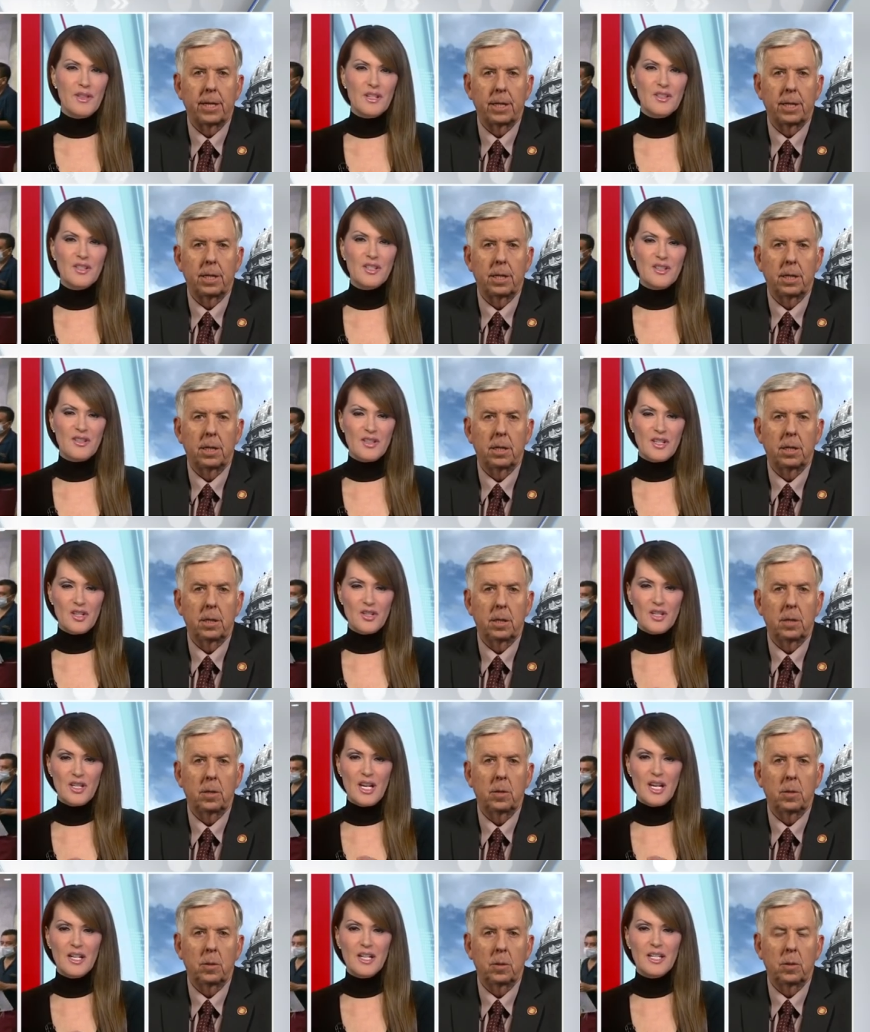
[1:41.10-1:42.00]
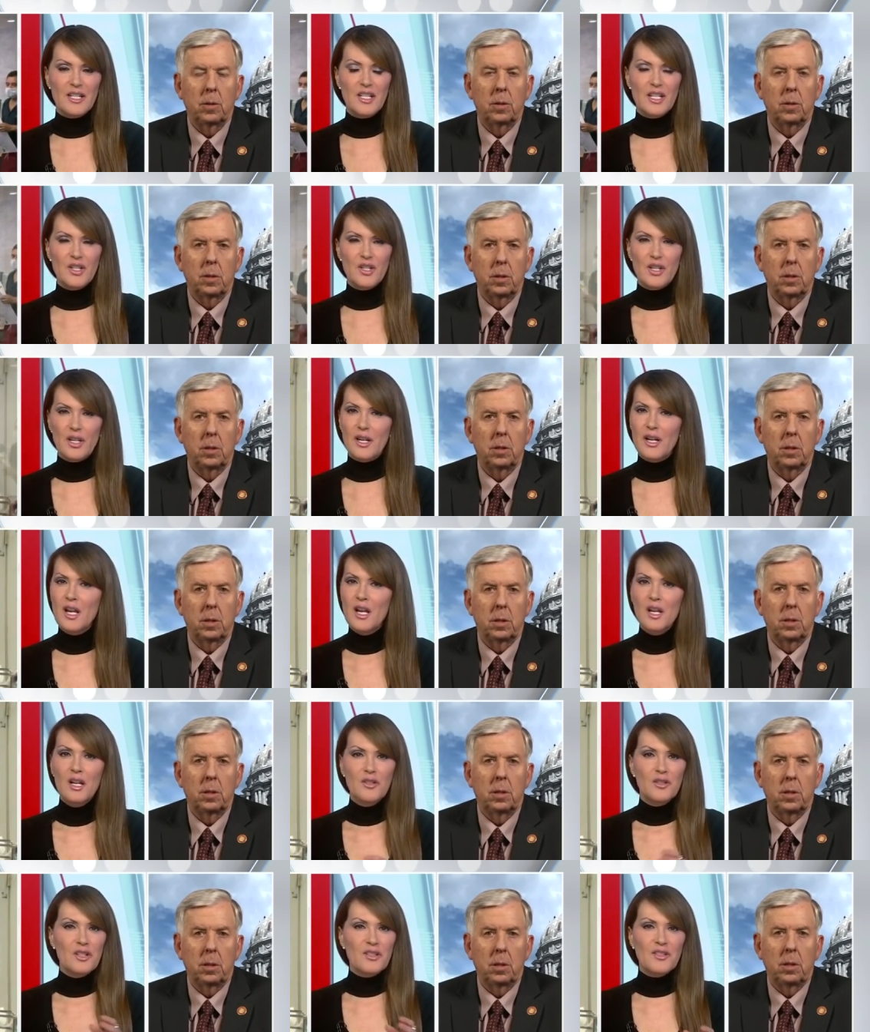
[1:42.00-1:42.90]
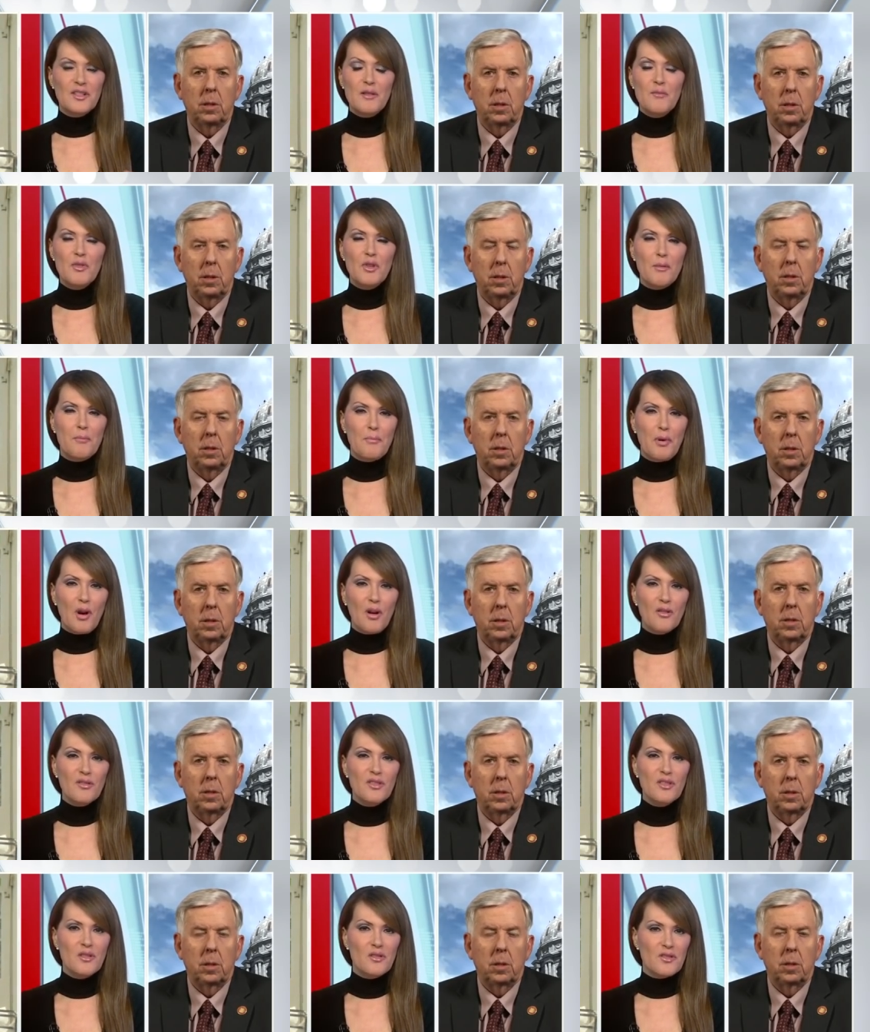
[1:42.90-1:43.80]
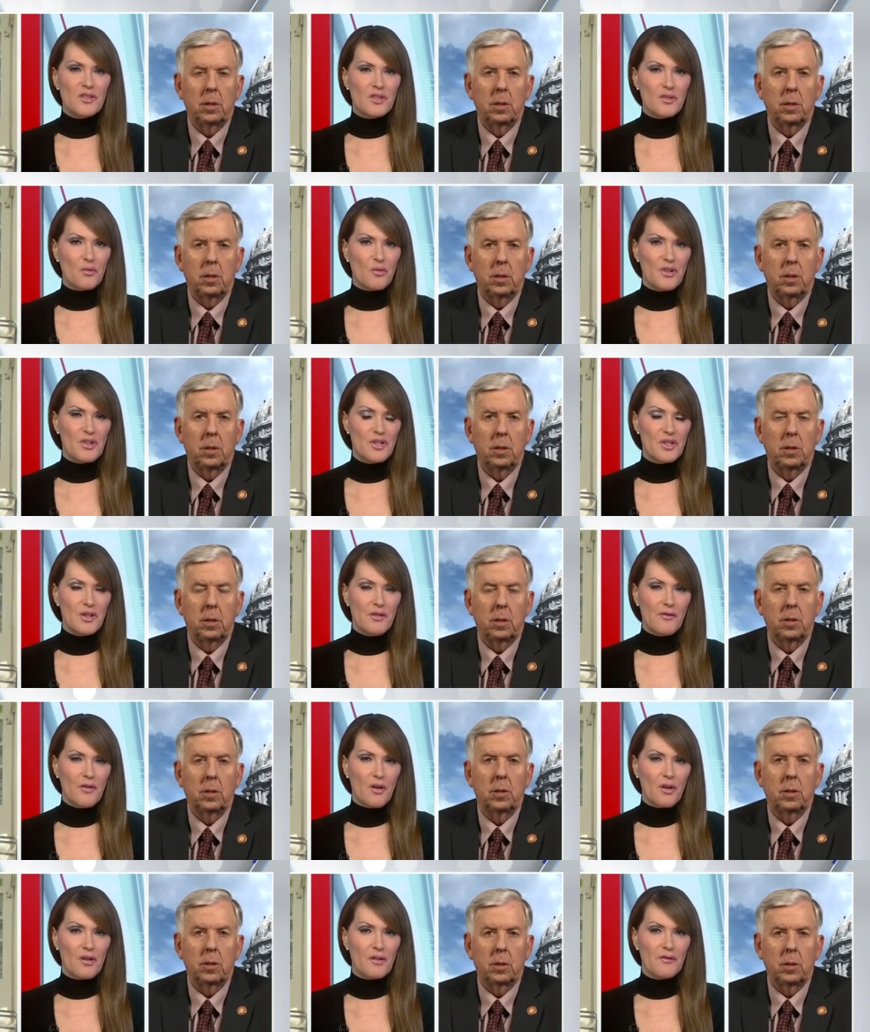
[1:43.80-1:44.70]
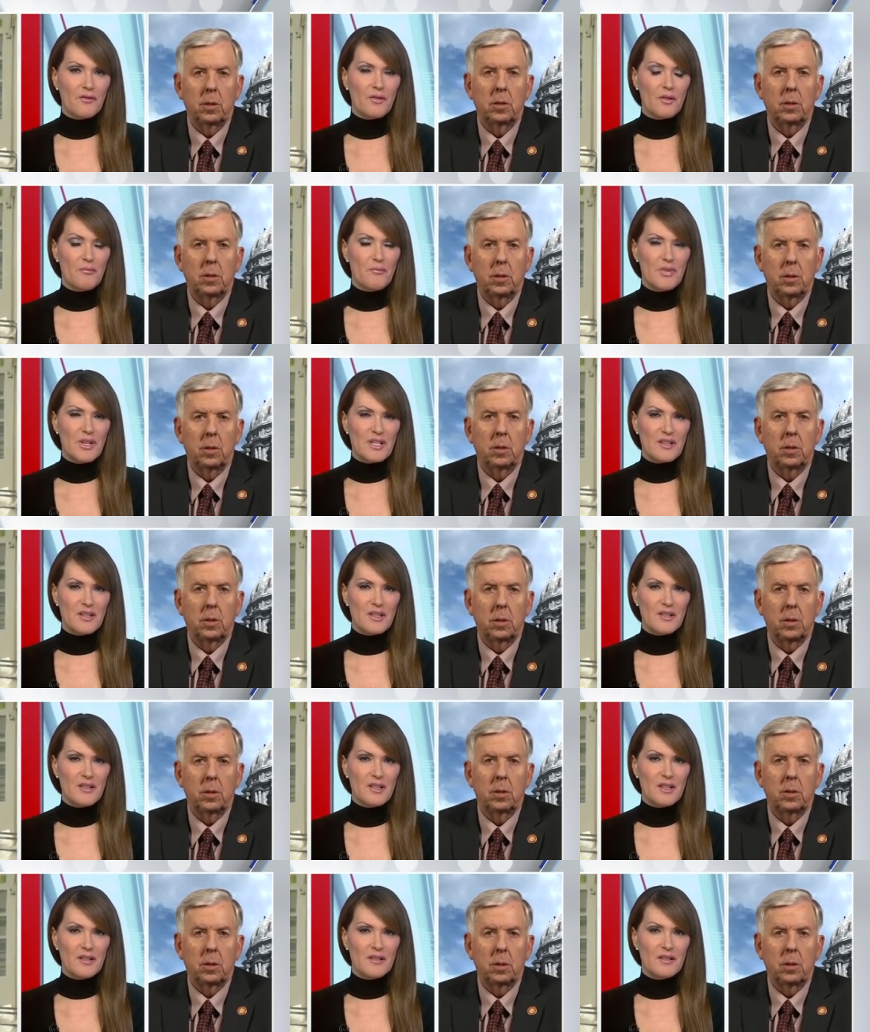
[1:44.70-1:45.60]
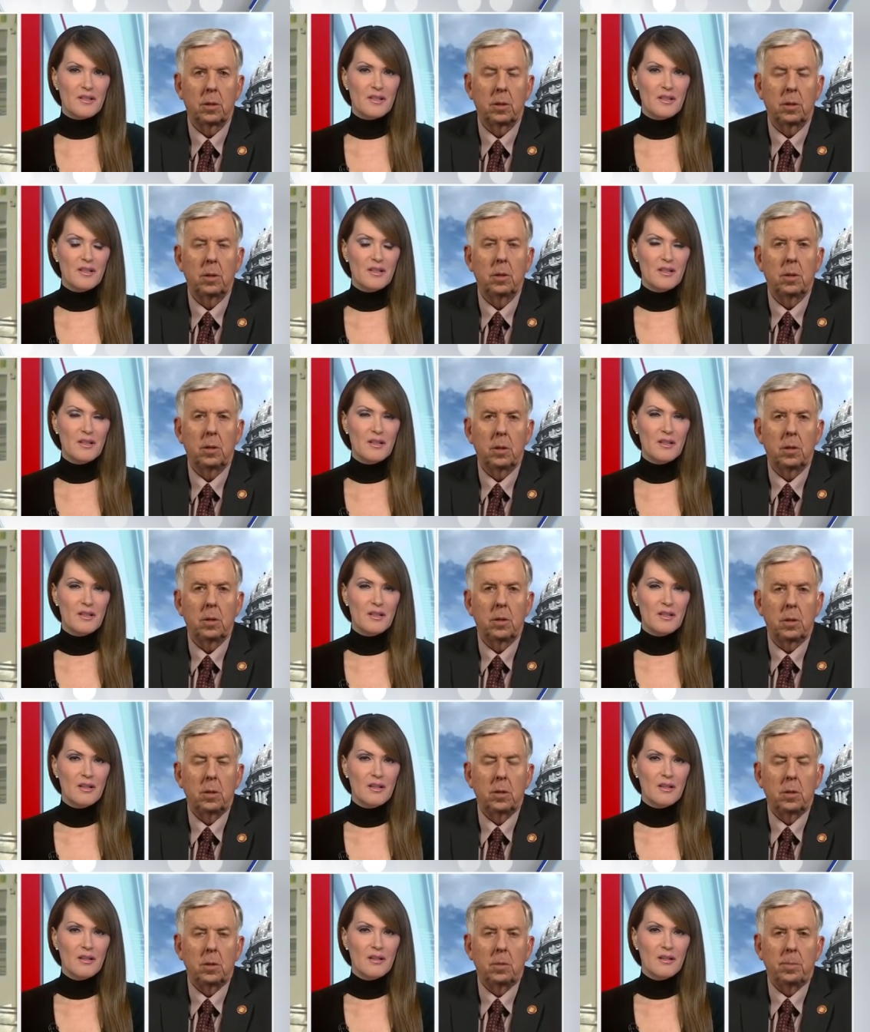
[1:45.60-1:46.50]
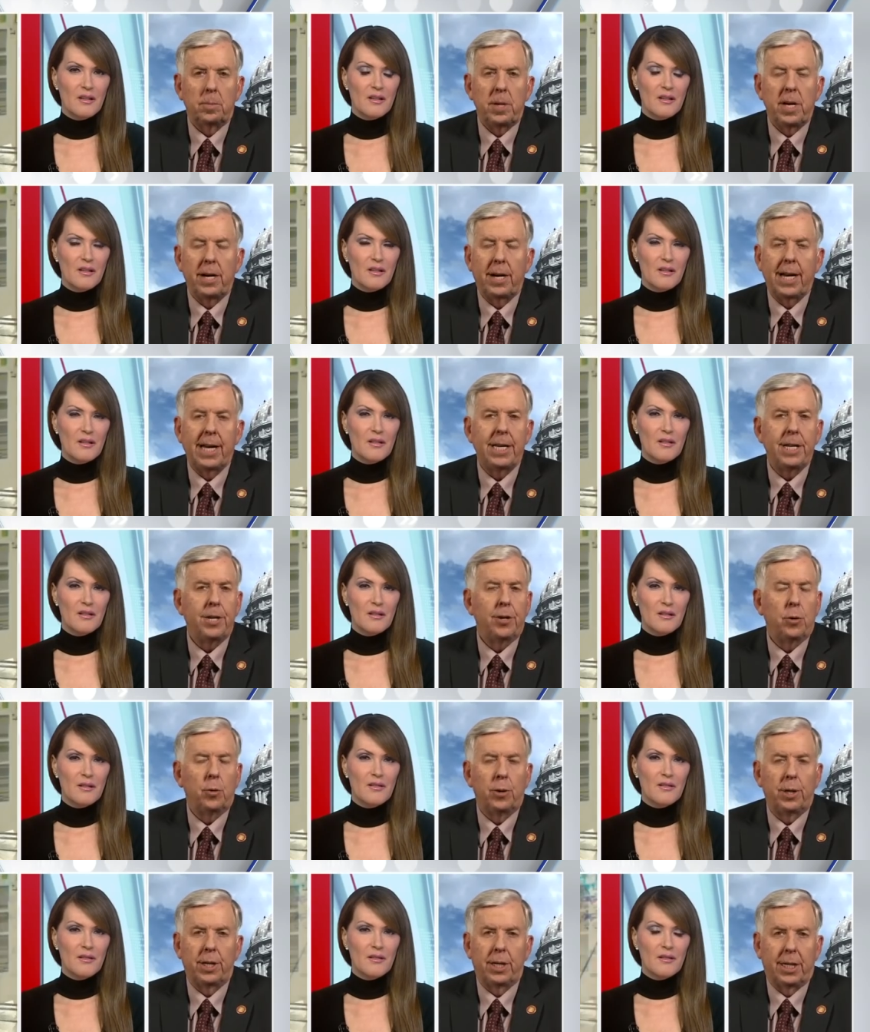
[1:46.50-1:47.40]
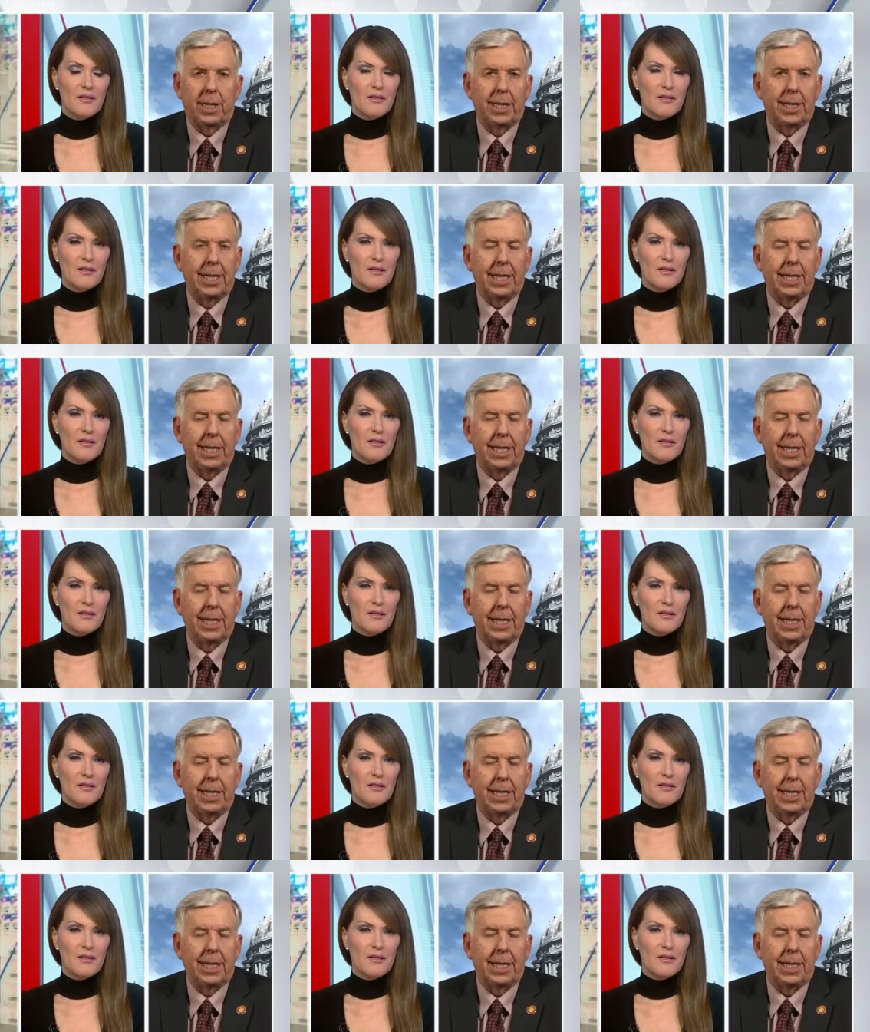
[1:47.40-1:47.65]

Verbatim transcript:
Speaker 1: this decision, in addition, just some of the personal stories you've heard from businesses?
Speaker 2: Yeah, you know what?